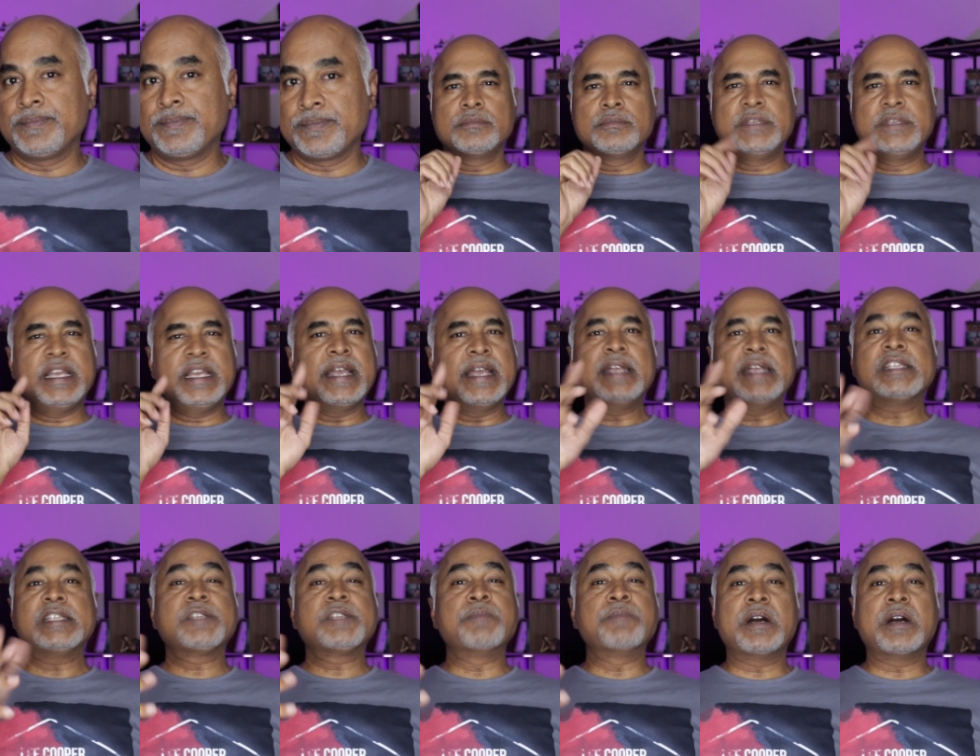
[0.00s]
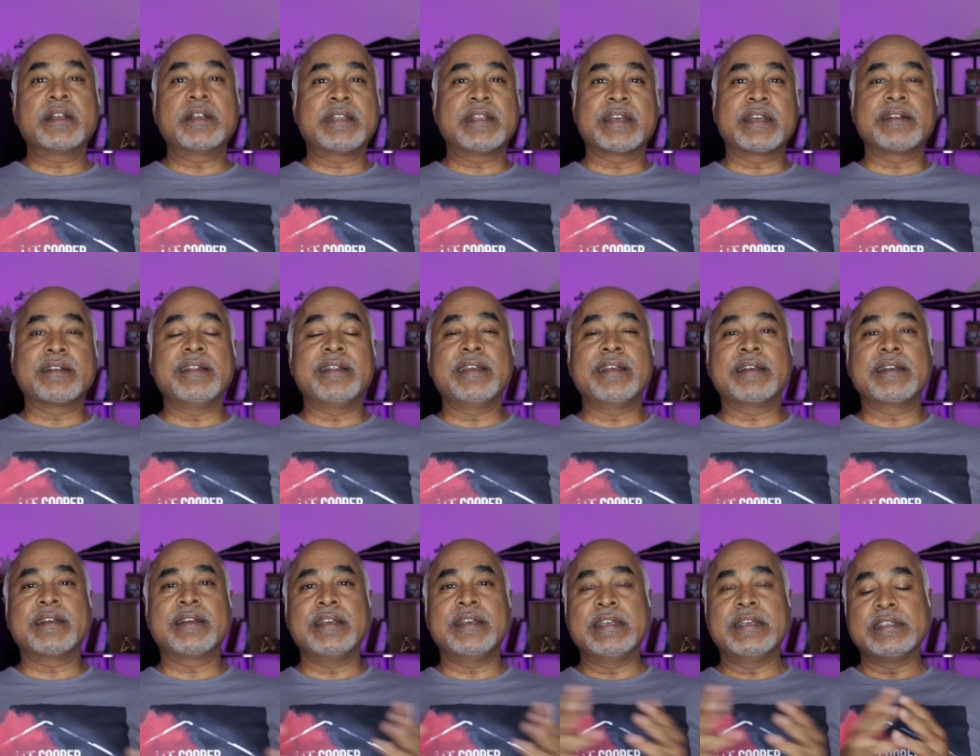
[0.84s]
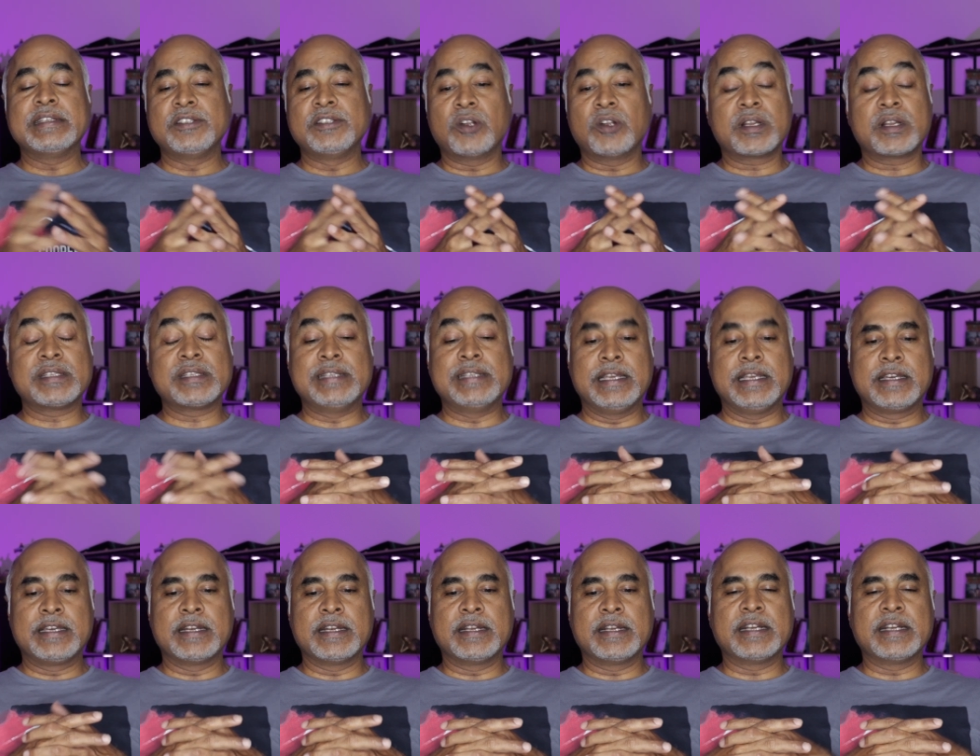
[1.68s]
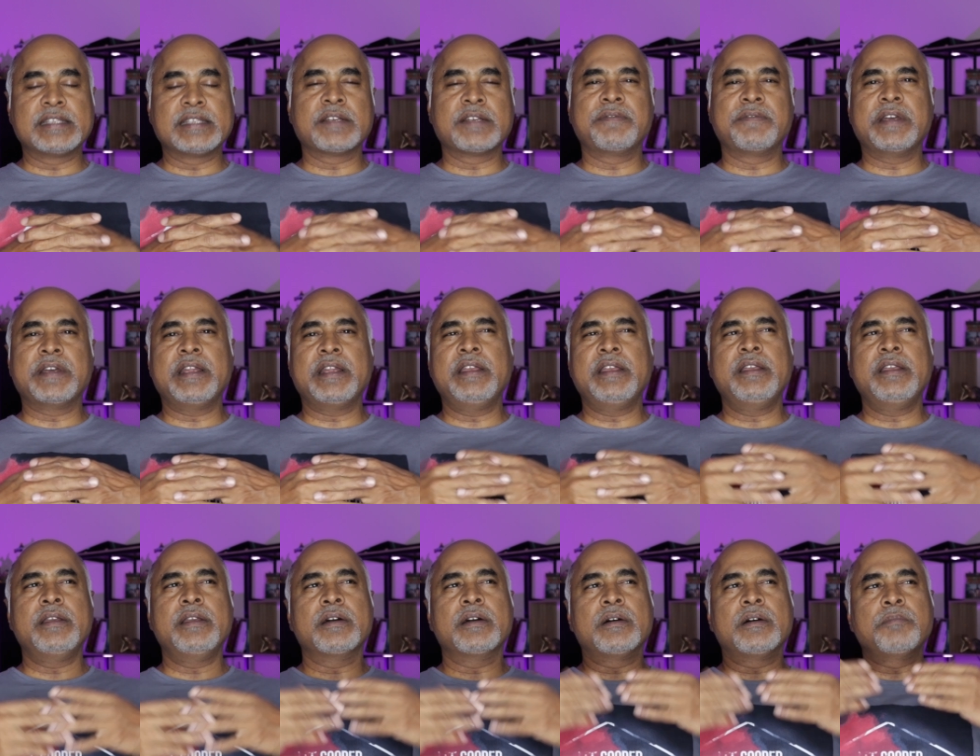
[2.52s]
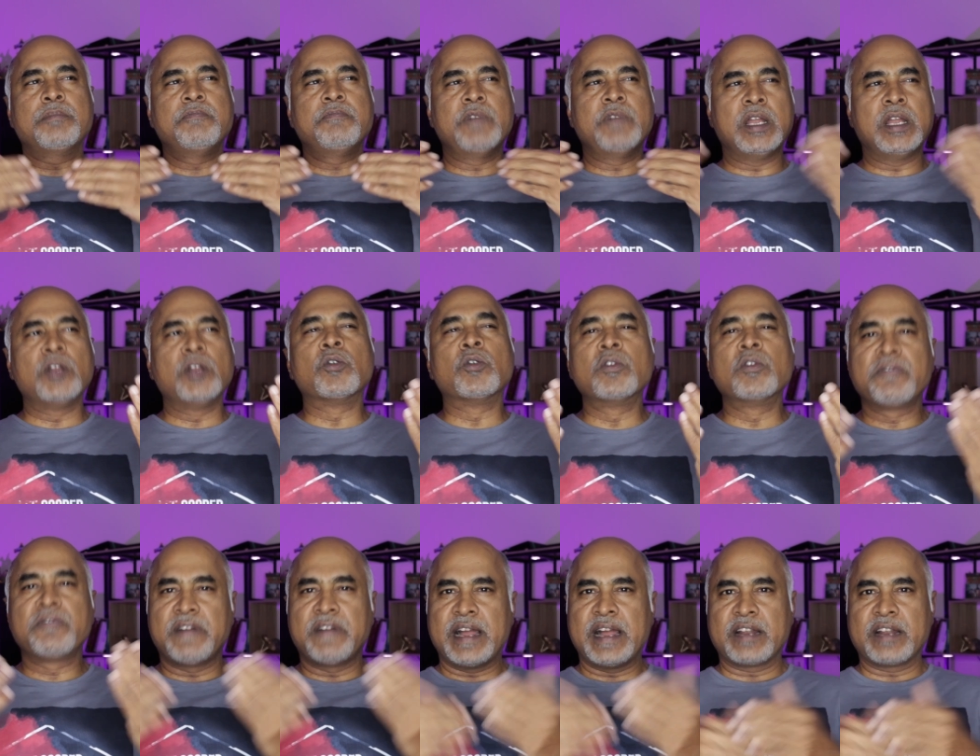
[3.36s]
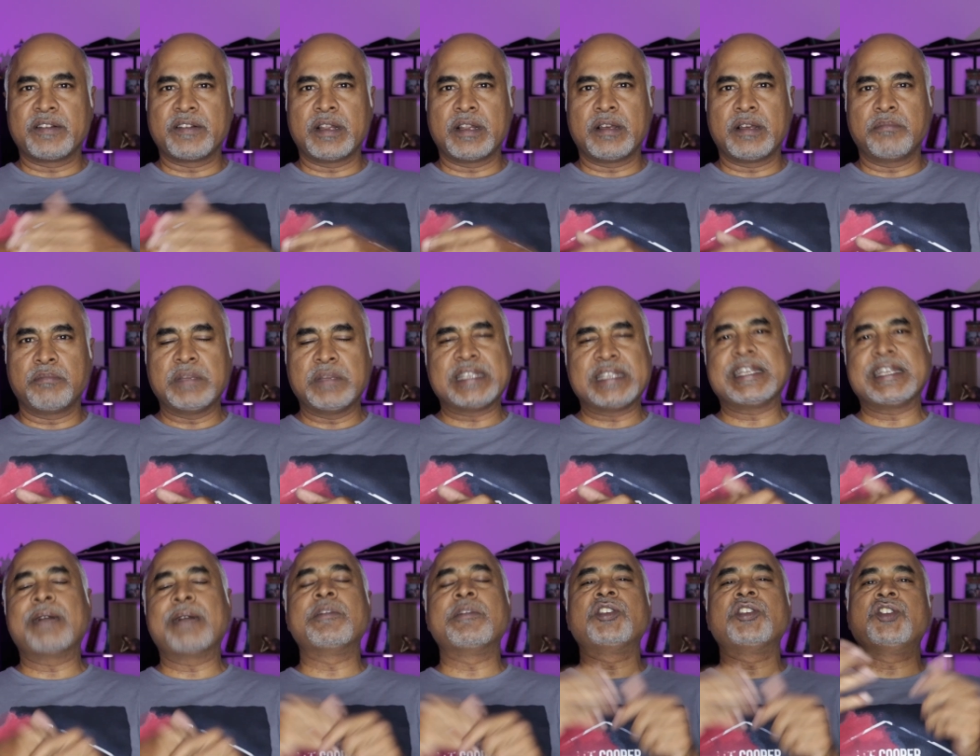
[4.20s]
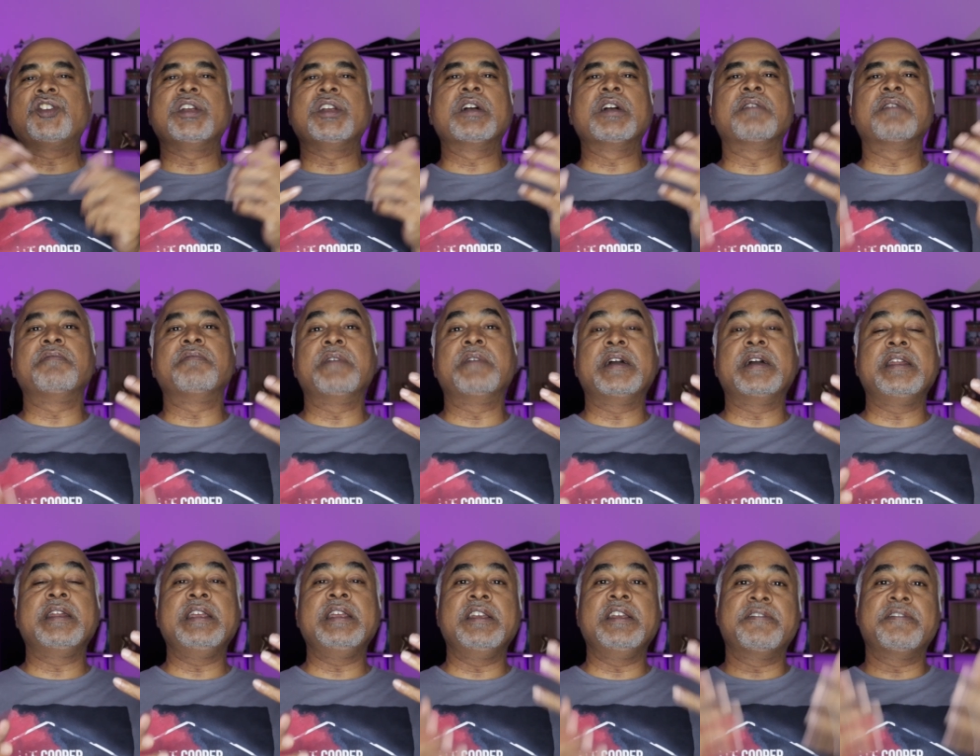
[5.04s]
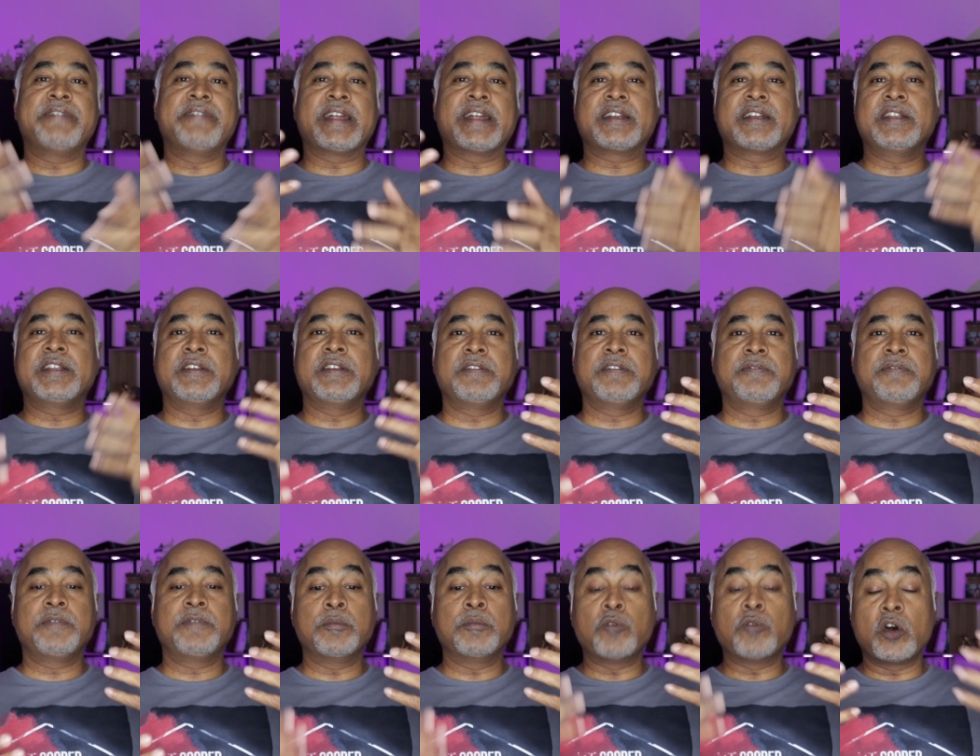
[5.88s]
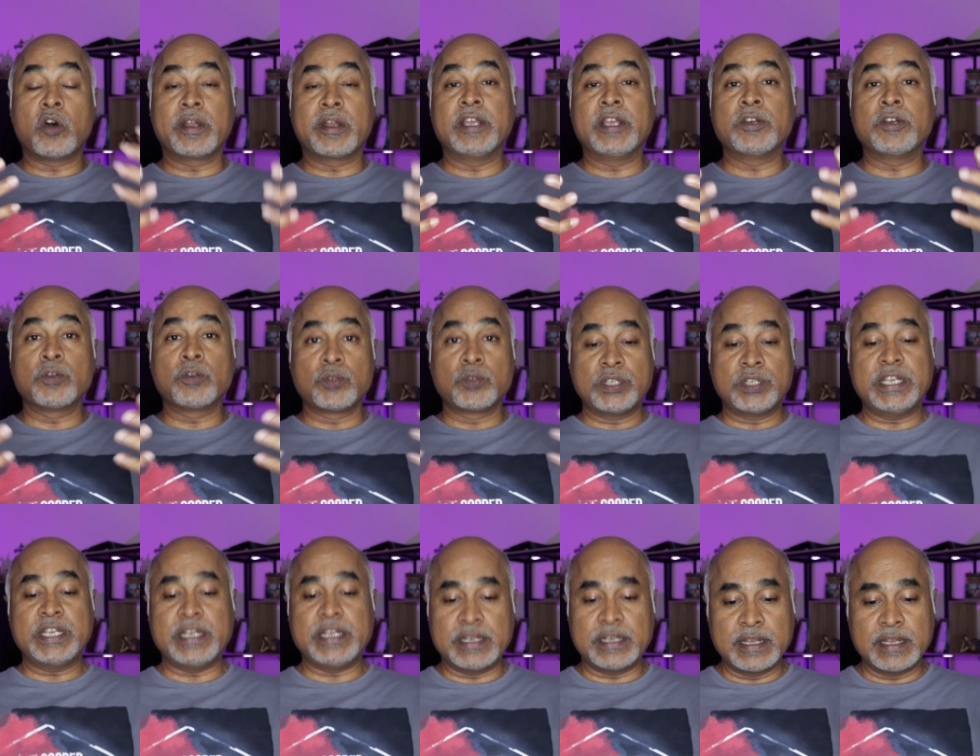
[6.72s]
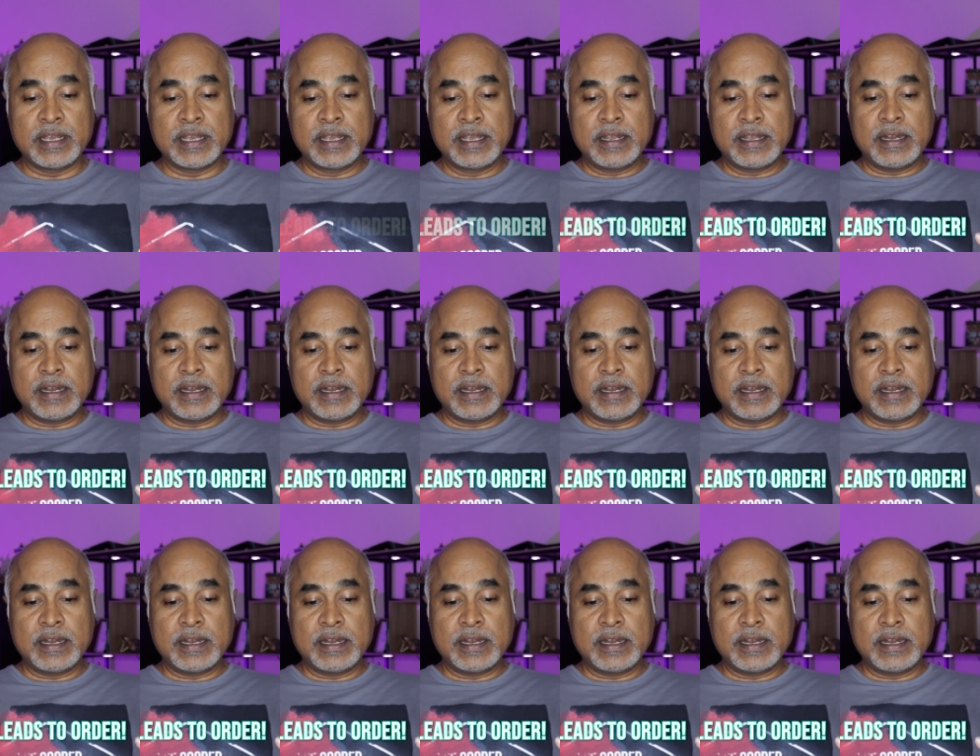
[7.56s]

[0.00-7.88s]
The eighth smart technique is not a secret. It's a very well-known fact, establishing a very effective morning routine.